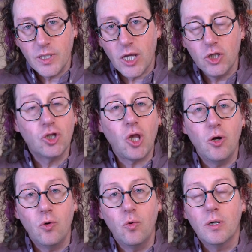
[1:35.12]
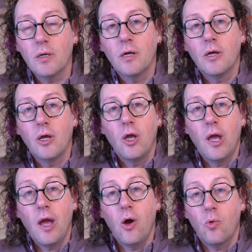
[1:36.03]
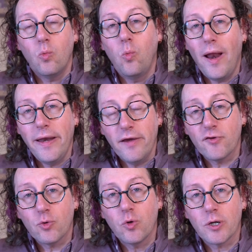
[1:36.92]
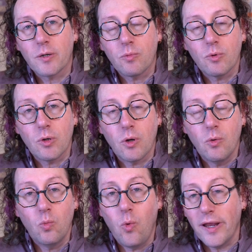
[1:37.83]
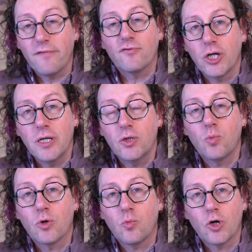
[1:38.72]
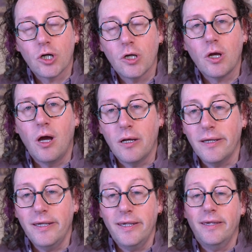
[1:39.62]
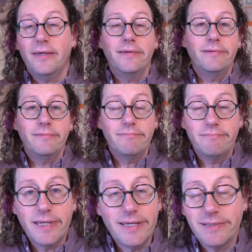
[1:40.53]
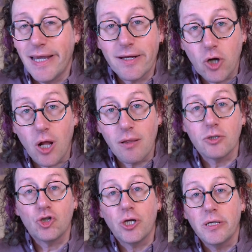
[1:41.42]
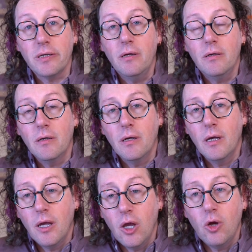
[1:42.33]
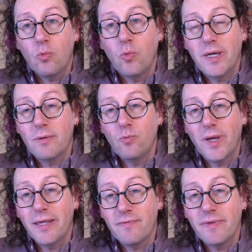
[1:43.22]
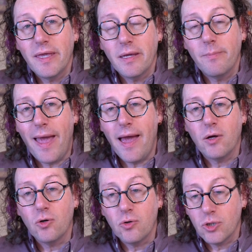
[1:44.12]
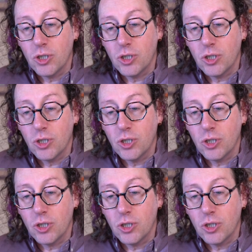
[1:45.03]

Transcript: So whenever whatever it is we're working on in technology, we can think about